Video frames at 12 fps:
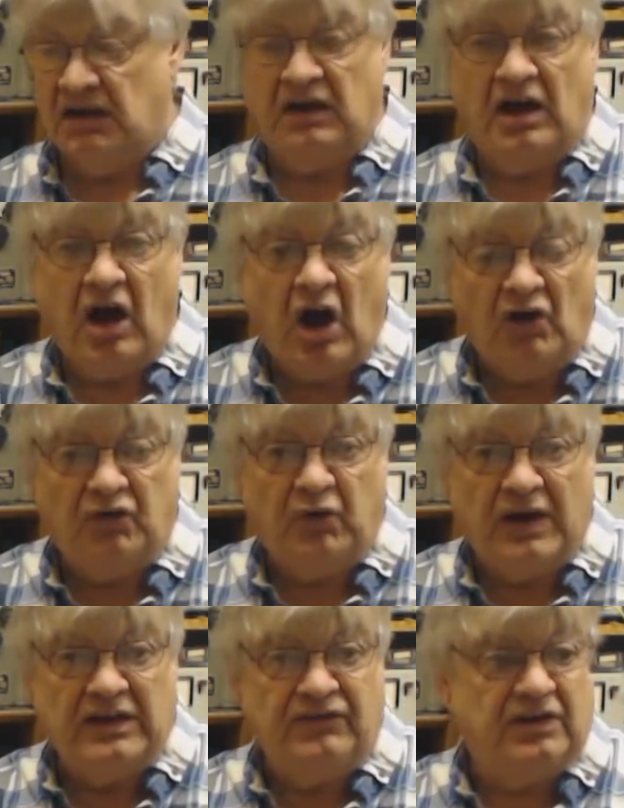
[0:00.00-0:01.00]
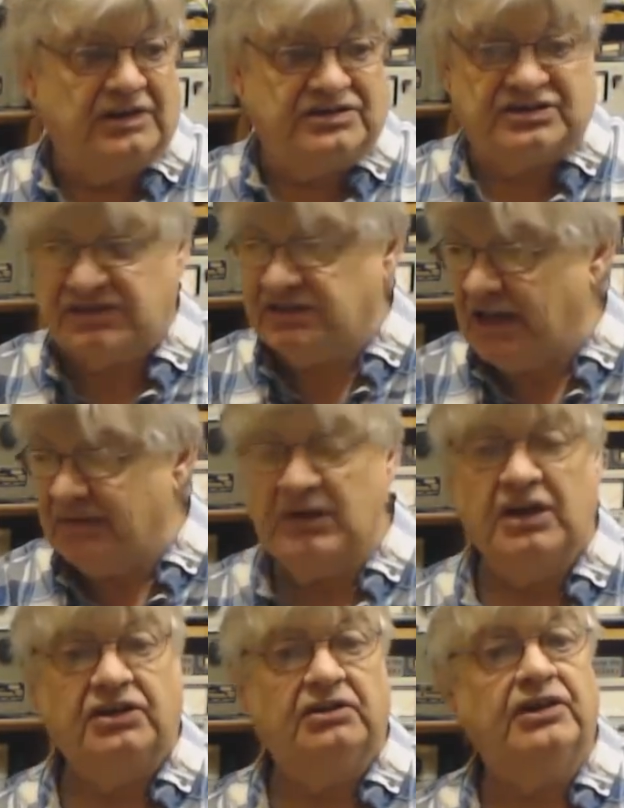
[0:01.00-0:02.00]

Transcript: Half wave, it's the same.